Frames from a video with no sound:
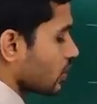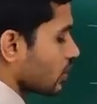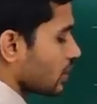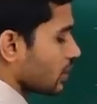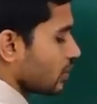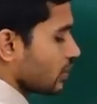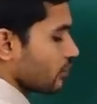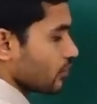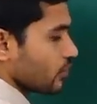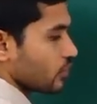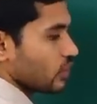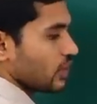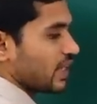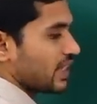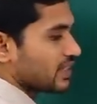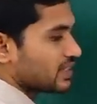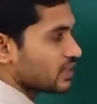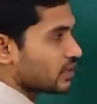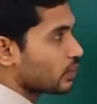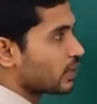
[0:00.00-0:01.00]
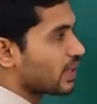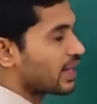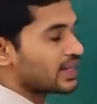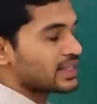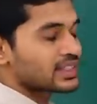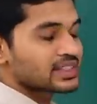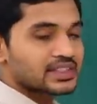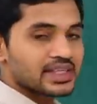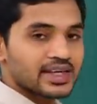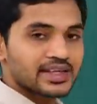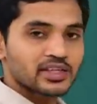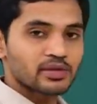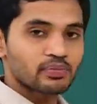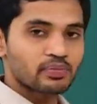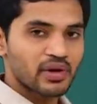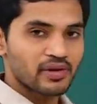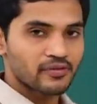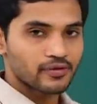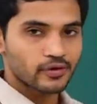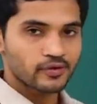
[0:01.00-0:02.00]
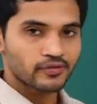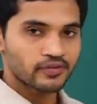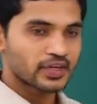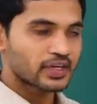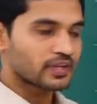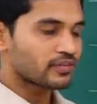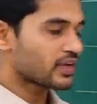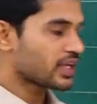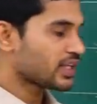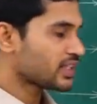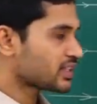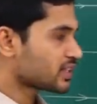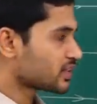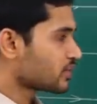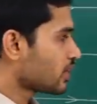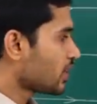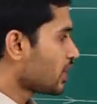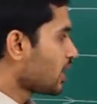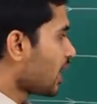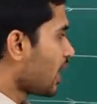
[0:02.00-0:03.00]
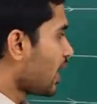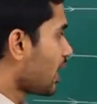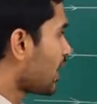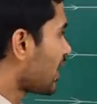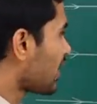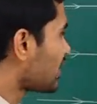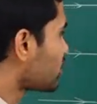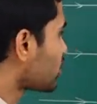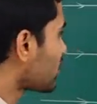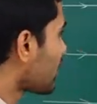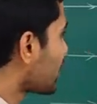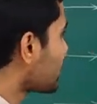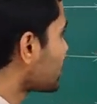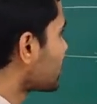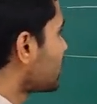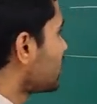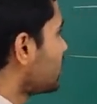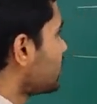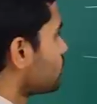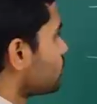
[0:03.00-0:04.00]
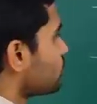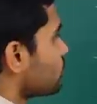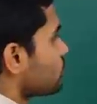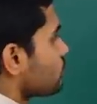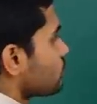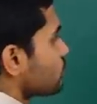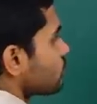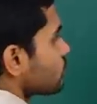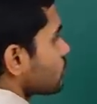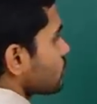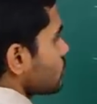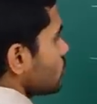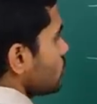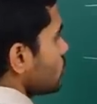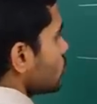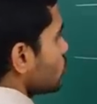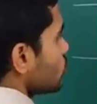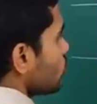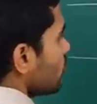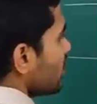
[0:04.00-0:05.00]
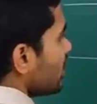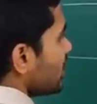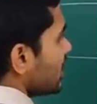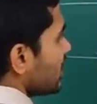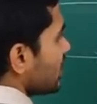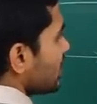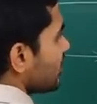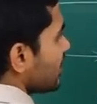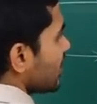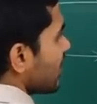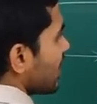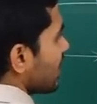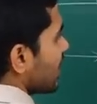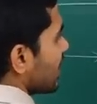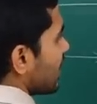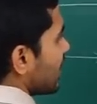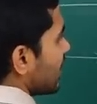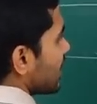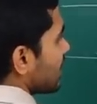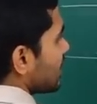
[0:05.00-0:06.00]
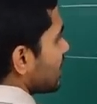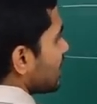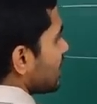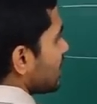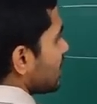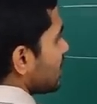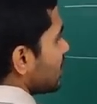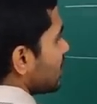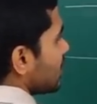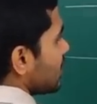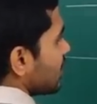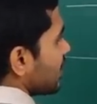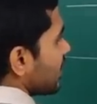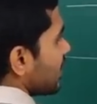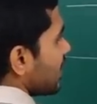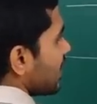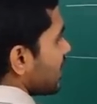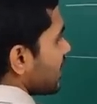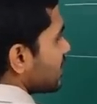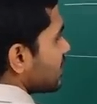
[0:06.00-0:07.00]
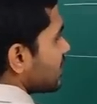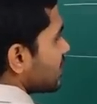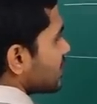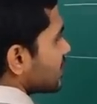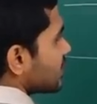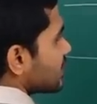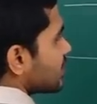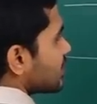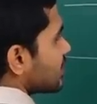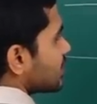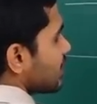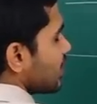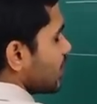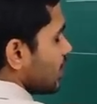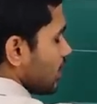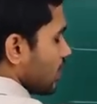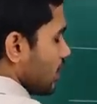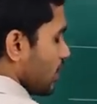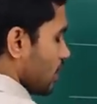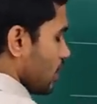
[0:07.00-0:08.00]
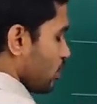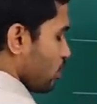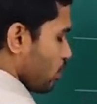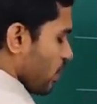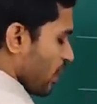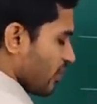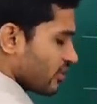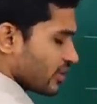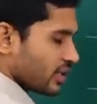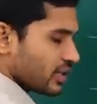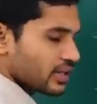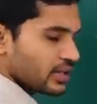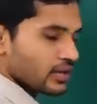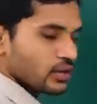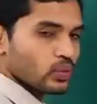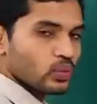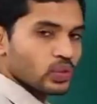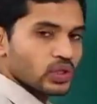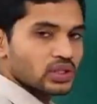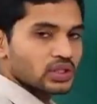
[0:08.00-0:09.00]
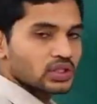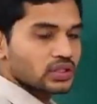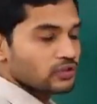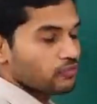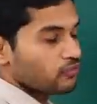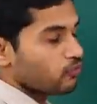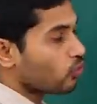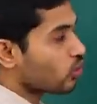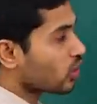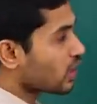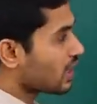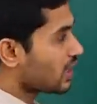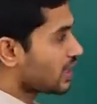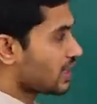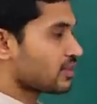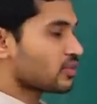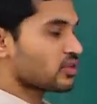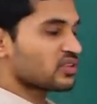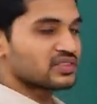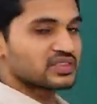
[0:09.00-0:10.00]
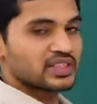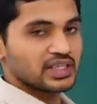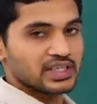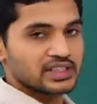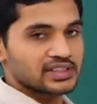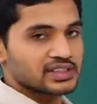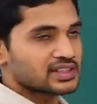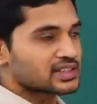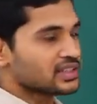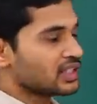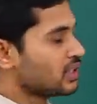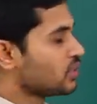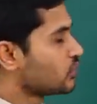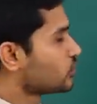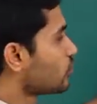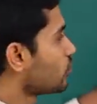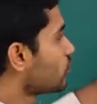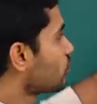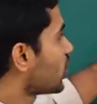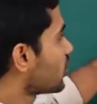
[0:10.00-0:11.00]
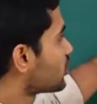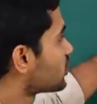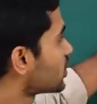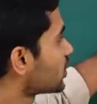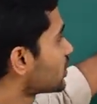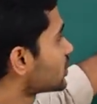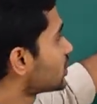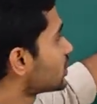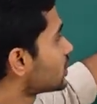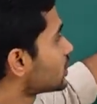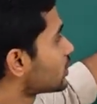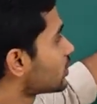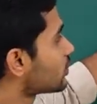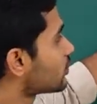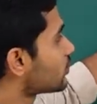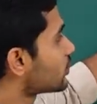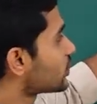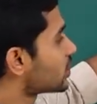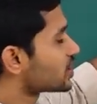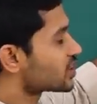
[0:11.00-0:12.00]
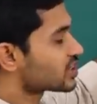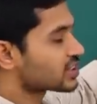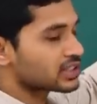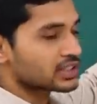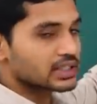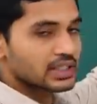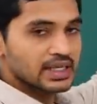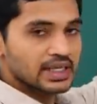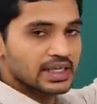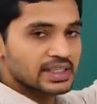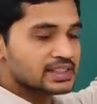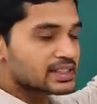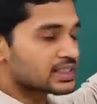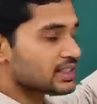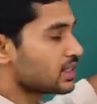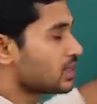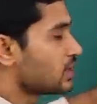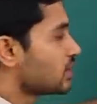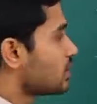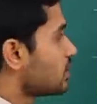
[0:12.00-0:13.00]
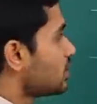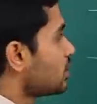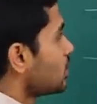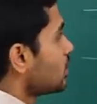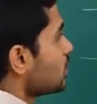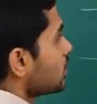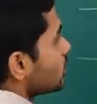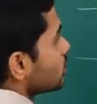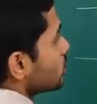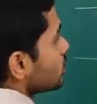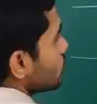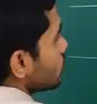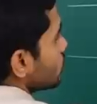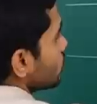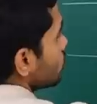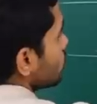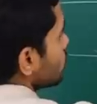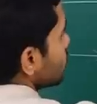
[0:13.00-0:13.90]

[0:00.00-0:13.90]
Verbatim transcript: clear. So, that is how we understand the power of a device and as you can see, so we, we can directly uh, relate this uh, power with the focal length of the lens. So, if you observe the first lens here, so